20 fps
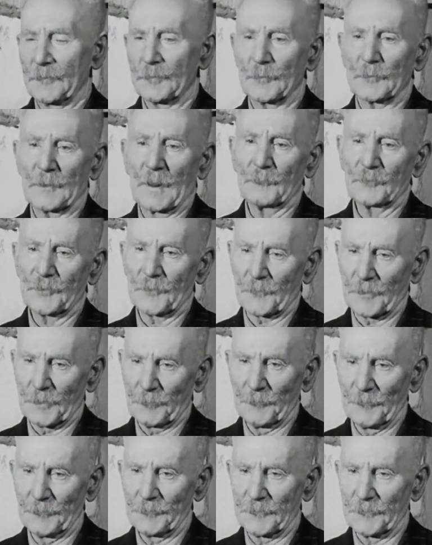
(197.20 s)
you will have the
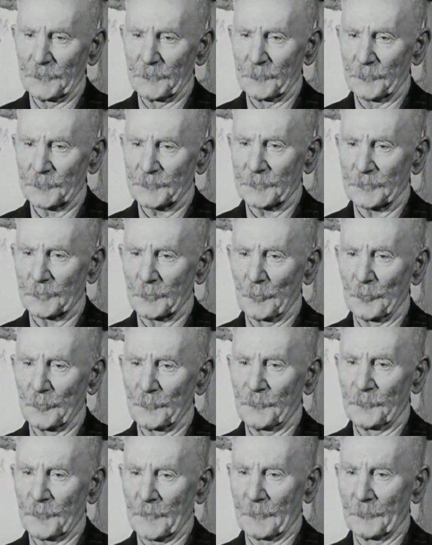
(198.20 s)
rim, then you see the
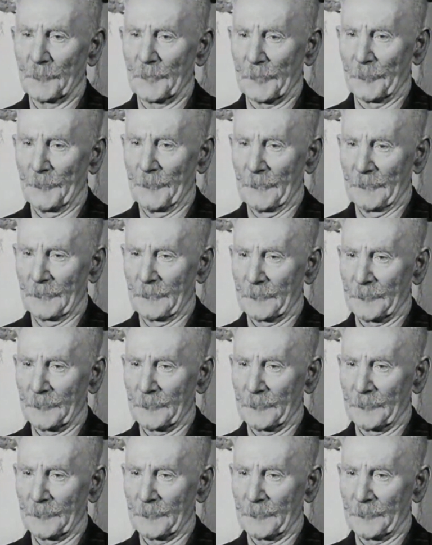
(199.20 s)
good firm rim.